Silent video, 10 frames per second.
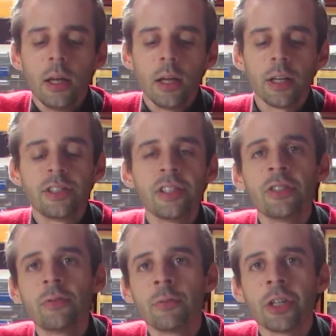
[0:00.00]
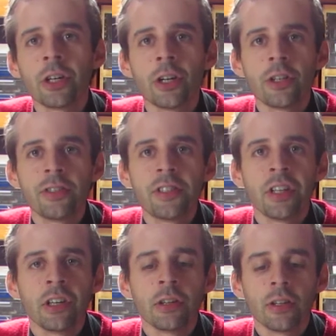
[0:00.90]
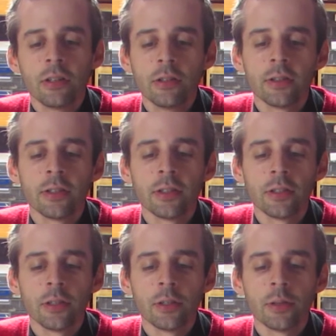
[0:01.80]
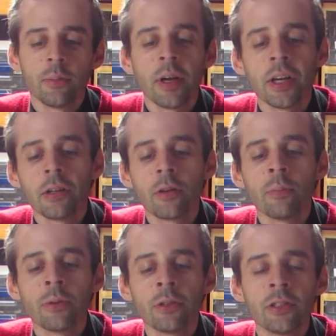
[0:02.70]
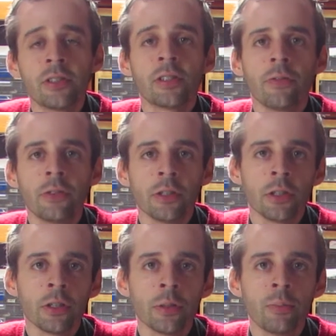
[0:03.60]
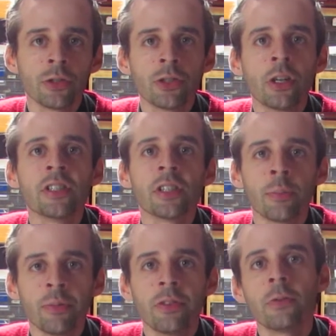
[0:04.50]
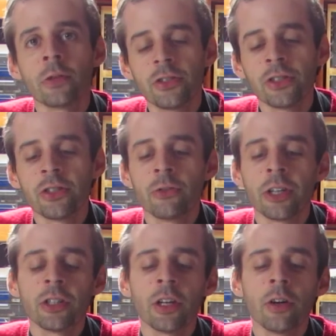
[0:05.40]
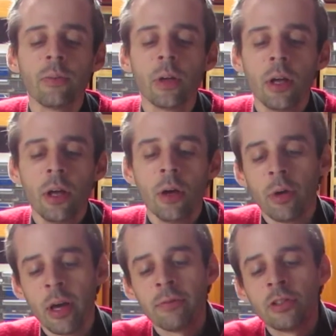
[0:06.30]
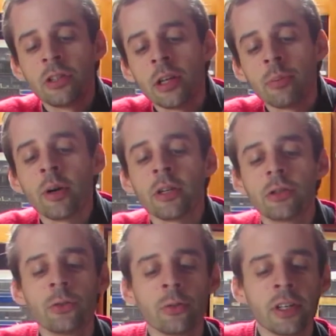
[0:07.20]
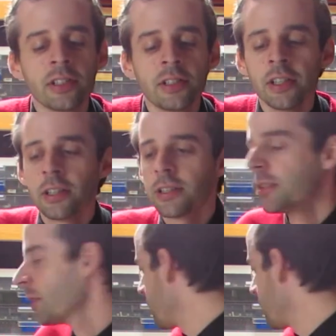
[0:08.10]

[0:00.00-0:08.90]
And since we are seeing the main components of the Portuguese armed forces right now, we have the Leopard 2 A6,